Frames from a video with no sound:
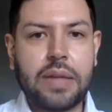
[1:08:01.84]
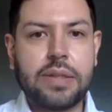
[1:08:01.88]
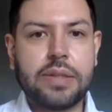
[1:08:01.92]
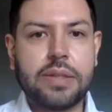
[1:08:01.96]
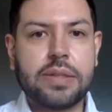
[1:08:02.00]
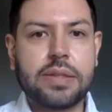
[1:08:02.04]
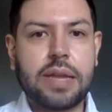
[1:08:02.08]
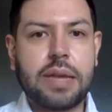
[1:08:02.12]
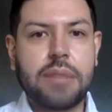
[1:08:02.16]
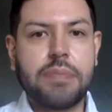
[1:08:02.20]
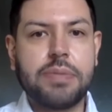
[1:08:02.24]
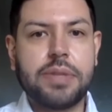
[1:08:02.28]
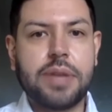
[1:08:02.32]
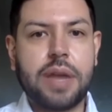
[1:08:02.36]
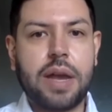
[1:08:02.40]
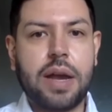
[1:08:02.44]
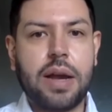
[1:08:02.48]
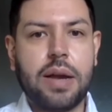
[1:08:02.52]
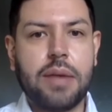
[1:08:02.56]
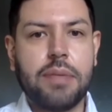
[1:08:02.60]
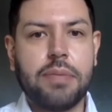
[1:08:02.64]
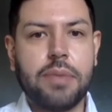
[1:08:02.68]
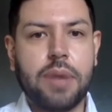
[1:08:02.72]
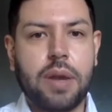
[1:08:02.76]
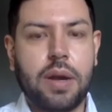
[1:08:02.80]
the same
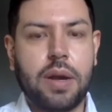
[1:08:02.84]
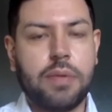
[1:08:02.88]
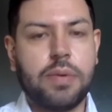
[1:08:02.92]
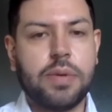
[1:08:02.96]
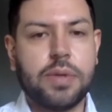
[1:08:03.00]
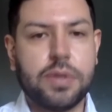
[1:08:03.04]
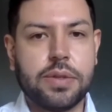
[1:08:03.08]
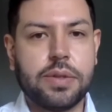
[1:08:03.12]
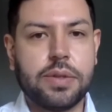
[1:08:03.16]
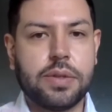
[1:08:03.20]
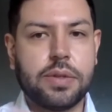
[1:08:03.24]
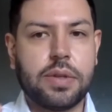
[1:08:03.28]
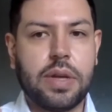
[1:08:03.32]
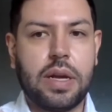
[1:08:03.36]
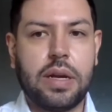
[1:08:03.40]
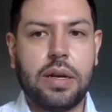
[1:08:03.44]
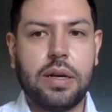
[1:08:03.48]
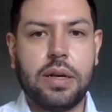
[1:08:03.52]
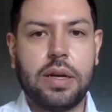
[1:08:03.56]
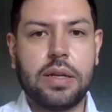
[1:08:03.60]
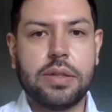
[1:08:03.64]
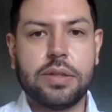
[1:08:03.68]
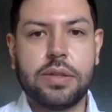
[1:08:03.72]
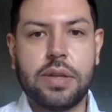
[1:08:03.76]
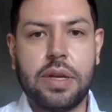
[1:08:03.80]
time, I was,
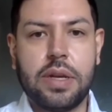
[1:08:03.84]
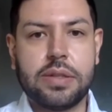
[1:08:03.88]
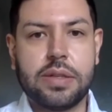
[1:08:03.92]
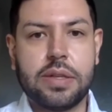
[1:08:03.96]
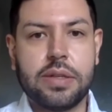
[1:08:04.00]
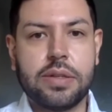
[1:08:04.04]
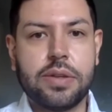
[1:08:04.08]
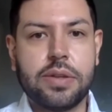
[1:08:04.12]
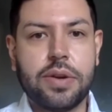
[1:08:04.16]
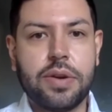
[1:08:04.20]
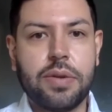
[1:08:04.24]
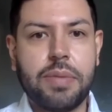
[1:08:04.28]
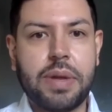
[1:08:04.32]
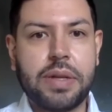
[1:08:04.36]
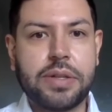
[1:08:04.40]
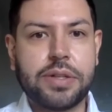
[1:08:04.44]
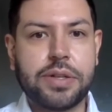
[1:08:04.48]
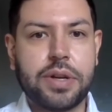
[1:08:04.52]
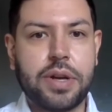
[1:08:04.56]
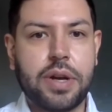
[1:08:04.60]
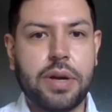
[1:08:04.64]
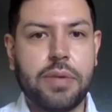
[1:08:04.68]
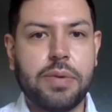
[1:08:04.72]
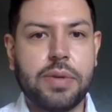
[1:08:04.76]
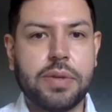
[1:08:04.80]
as Antonio
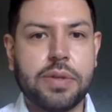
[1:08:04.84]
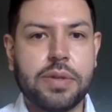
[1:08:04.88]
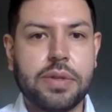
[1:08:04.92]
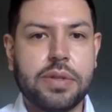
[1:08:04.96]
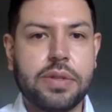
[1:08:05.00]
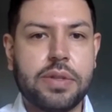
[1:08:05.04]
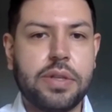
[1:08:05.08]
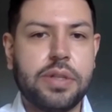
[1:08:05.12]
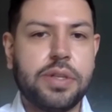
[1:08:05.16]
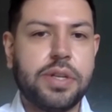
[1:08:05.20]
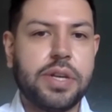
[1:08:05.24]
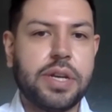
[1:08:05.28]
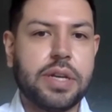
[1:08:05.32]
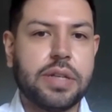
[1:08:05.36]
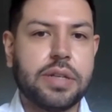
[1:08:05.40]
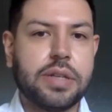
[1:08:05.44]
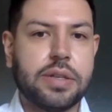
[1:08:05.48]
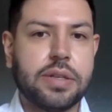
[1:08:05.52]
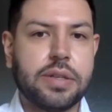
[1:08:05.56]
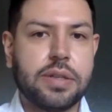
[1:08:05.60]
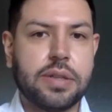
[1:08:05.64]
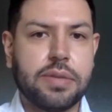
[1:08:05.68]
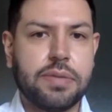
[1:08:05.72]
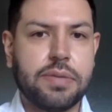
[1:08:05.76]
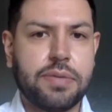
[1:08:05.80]
mentioned, I was a teaching
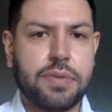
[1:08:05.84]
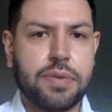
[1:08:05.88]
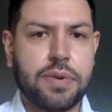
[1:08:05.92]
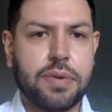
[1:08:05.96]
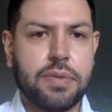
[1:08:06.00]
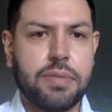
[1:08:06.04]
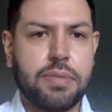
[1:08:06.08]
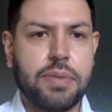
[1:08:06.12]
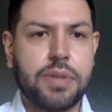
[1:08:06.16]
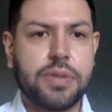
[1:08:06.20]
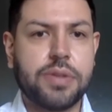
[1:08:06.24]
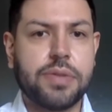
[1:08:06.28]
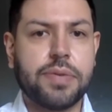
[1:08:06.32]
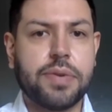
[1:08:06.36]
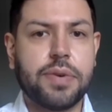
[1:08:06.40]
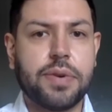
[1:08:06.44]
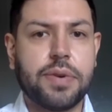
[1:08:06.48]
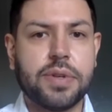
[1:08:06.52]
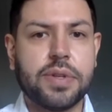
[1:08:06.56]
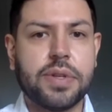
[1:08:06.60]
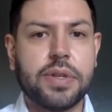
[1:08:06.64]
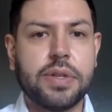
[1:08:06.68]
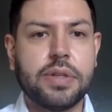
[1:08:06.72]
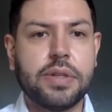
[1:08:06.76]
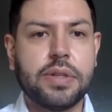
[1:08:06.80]
assistant for a bunch of
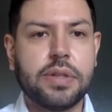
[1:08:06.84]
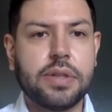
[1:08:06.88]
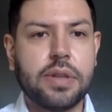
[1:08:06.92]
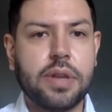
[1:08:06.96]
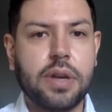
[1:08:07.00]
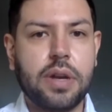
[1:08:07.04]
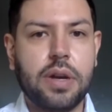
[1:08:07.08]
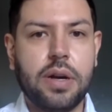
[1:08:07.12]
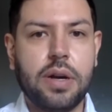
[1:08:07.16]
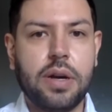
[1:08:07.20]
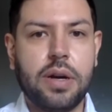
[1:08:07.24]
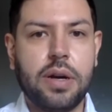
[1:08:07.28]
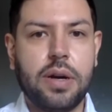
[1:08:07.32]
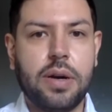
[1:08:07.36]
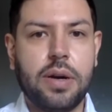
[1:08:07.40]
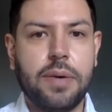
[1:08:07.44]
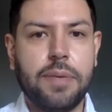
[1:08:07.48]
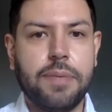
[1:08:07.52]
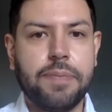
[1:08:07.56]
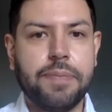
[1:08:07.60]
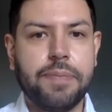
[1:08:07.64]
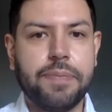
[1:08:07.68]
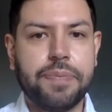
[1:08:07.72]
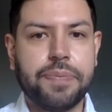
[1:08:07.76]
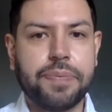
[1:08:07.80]
courses,
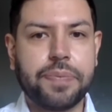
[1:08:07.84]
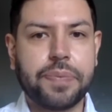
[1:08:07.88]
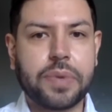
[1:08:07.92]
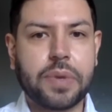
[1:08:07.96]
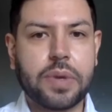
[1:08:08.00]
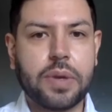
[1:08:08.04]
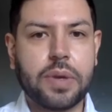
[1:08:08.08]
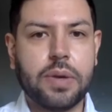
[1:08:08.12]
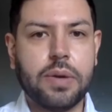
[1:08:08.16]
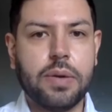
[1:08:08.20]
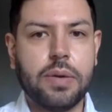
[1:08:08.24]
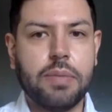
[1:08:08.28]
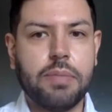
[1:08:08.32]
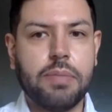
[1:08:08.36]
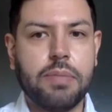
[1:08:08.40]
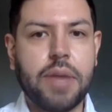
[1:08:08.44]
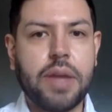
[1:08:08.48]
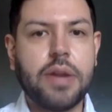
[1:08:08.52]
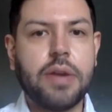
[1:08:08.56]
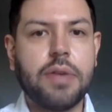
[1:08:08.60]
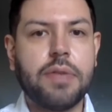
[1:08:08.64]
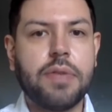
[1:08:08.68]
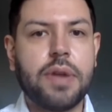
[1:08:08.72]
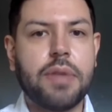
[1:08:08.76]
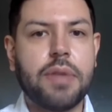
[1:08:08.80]

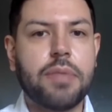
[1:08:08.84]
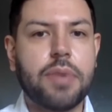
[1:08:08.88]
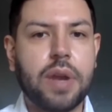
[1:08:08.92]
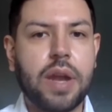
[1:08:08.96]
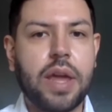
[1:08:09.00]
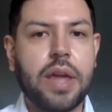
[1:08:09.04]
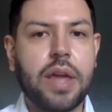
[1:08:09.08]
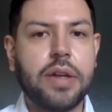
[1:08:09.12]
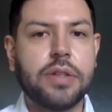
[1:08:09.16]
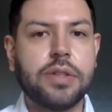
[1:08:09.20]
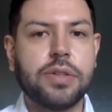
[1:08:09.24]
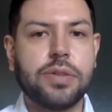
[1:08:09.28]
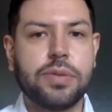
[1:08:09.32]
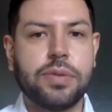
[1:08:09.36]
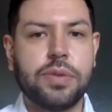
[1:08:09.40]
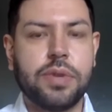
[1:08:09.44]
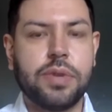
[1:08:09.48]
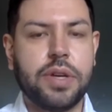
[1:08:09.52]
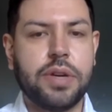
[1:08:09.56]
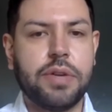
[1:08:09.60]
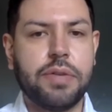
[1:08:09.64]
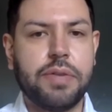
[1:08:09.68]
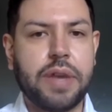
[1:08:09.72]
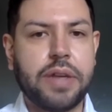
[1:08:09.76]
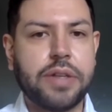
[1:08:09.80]
many of them related to
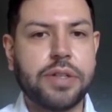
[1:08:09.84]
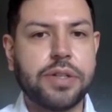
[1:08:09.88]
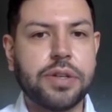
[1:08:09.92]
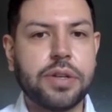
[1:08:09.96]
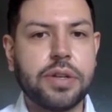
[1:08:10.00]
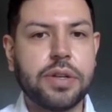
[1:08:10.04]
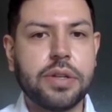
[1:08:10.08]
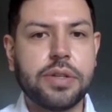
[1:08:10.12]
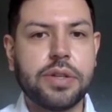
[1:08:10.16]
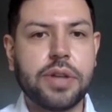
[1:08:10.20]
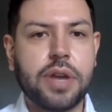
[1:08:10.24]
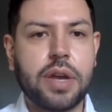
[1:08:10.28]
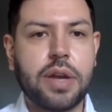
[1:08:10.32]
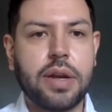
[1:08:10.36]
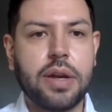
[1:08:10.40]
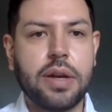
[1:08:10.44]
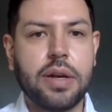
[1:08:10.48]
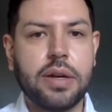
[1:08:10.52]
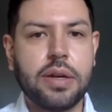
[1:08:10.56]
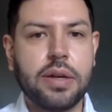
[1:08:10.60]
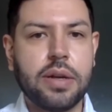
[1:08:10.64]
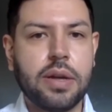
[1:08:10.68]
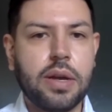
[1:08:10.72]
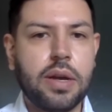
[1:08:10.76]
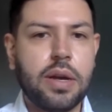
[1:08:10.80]
innovation in
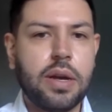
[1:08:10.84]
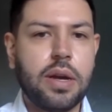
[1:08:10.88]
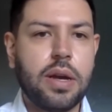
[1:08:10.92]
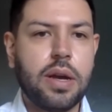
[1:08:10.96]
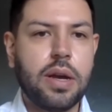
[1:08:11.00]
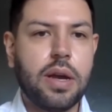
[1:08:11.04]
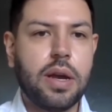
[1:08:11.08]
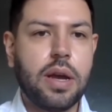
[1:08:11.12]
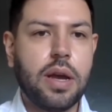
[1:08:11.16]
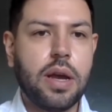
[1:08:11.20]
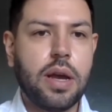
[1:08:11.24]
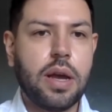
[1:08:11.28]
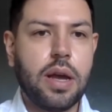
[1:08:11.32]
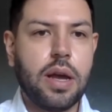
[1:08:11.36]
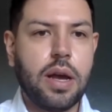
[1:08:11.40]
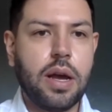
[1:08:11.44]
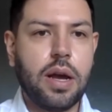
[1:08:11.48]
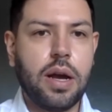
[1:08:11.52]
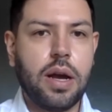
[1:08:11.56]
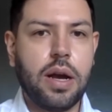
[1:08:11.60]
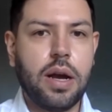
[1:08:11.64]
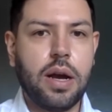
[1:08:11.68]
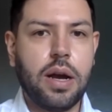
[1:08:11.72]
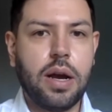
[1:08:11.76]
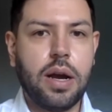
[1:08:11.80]
China.
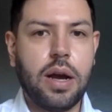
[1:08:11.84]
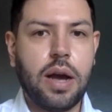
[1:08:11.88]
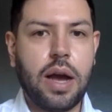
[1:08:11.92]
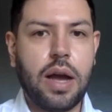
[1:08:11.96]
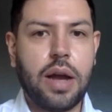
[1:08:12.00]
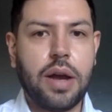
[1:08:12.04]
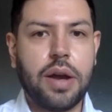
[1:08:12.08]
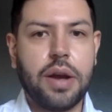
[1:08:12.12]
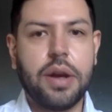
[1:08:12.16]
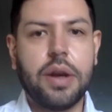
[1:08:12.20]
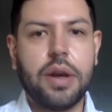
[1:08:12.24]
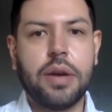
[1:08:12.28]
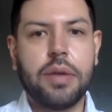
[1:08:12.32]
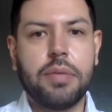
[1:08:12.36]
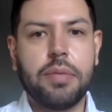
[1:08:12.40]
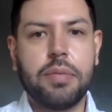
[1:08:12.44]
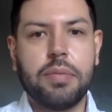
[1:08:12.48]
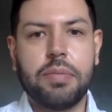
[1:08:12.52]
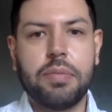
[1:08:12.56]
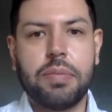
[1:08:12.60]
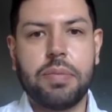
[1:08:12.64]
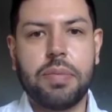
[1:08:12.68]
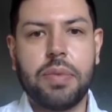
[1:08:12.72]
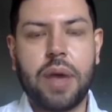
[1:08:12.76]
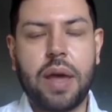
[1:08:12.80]
And
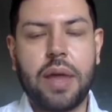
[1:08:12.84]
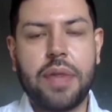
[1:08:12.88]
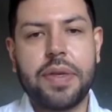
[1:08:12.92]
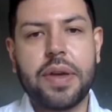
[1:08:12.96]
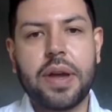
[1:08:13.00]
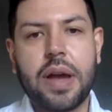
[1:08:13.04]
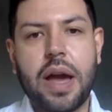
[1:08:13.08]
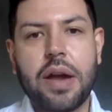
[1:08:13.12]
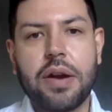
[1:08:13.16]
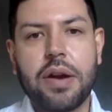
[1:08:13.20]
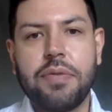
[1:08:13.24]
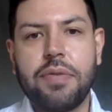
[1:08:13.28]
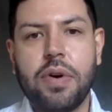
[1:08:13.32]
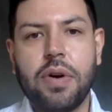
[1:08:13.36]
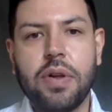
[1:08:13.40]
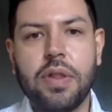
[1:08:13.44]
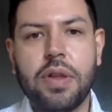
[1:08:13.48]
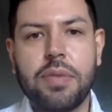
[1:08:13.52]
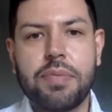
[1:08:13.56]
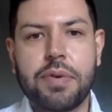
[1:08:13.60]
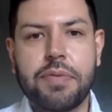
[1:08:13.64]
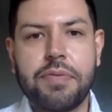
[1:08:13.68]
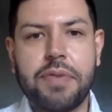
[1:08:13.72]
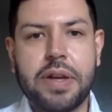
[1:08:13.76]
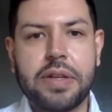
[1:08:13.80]
I think out of all
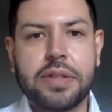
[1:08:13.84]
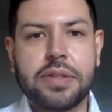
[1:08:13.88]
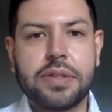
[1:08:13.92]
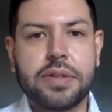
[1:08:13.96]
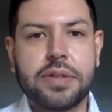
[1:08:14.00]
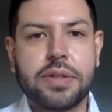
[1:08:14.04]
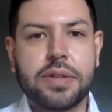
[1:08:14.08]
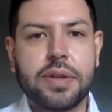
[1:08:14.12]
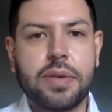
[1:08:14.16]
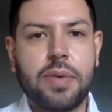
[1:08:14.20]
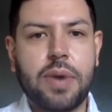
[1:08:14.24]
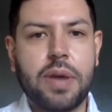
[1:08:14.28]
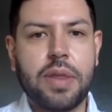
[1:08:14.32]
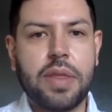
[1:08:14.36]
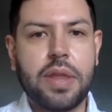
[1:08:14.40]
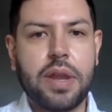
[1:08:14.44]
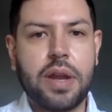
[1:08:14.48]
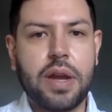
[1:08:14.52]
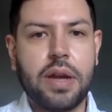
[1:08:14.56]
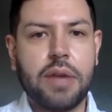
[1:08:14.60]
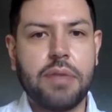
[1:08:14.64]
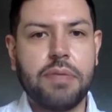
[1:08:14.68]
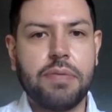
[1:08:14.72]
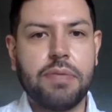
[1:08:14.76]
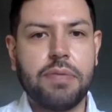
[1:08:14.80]
the professors, the one that
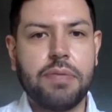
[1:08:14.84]
I